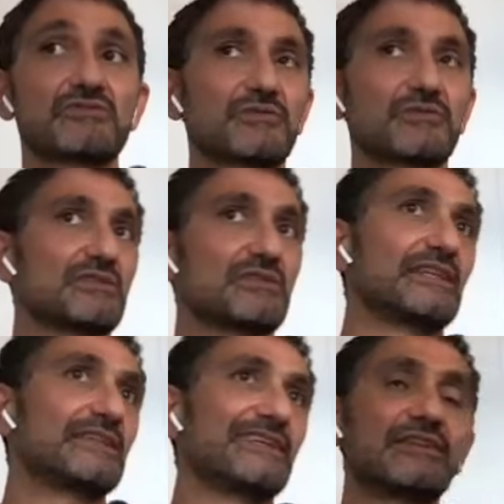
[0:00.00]
So
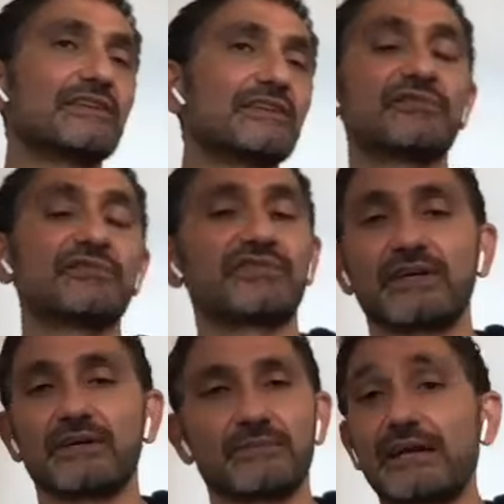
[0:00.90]
it didn't
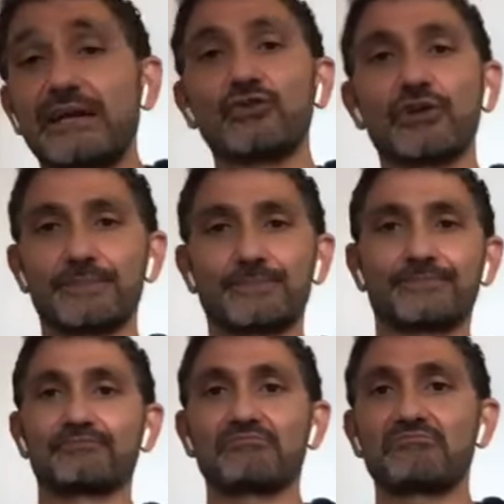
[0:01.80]
interfere at all.
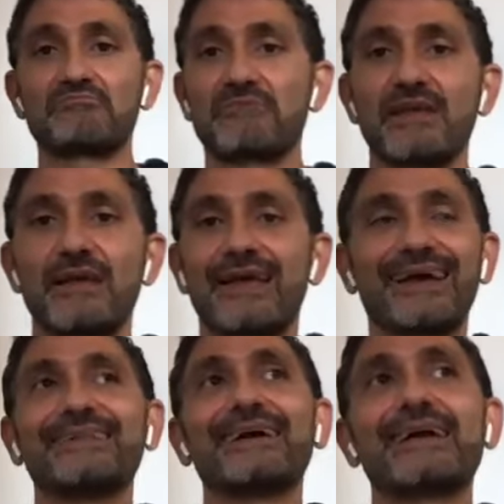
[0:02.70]

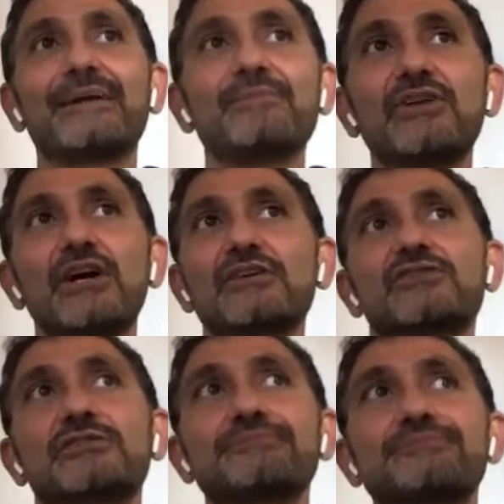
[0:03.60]
And I am
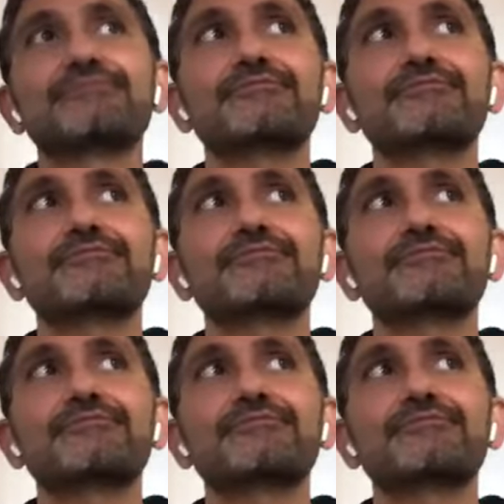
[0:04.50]
not,